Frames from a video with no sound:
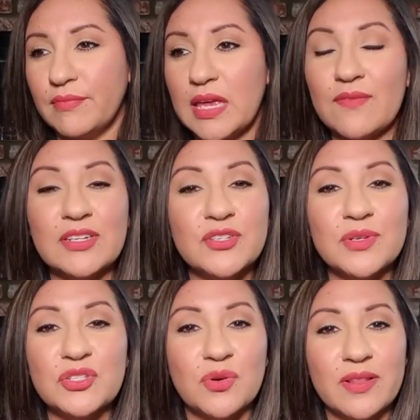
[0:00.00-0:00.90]
even to a
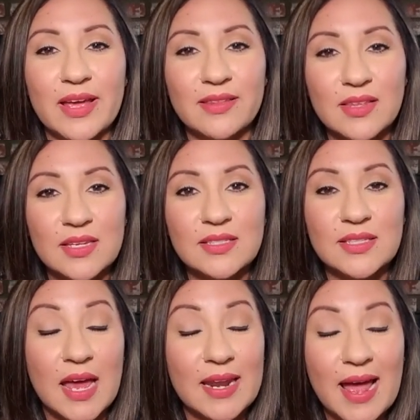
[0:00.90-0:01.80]
store like this
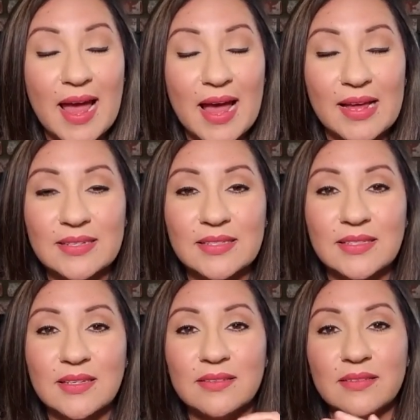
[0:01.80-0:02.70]
that has
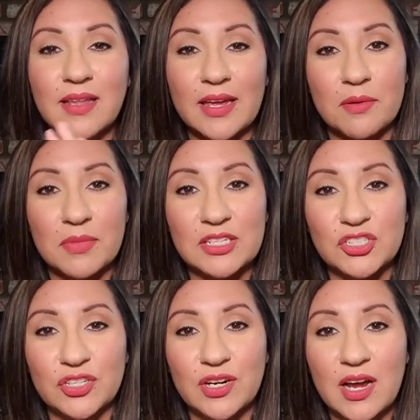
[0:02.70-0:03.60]
like a
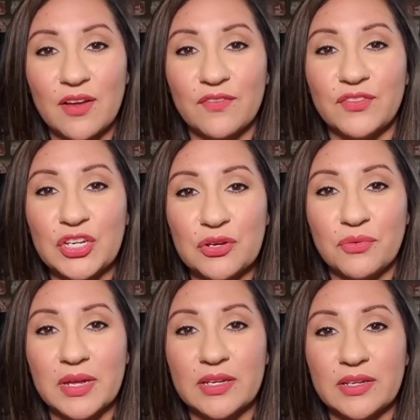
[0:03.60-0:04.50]
mixture of new
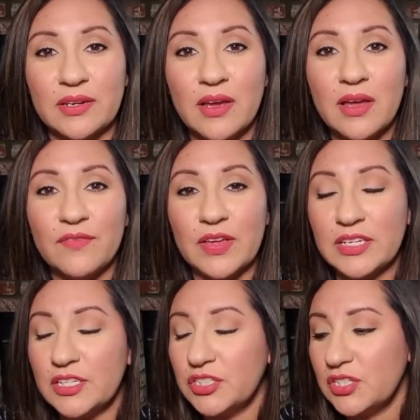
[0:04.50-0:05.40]
and
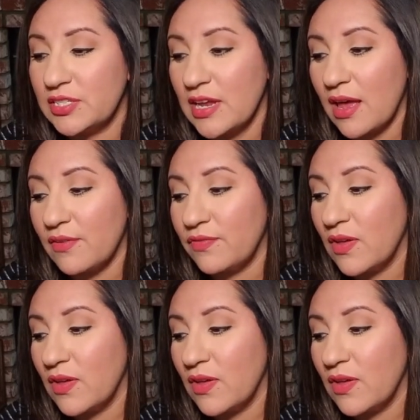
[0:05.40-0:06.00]
vintage stuff,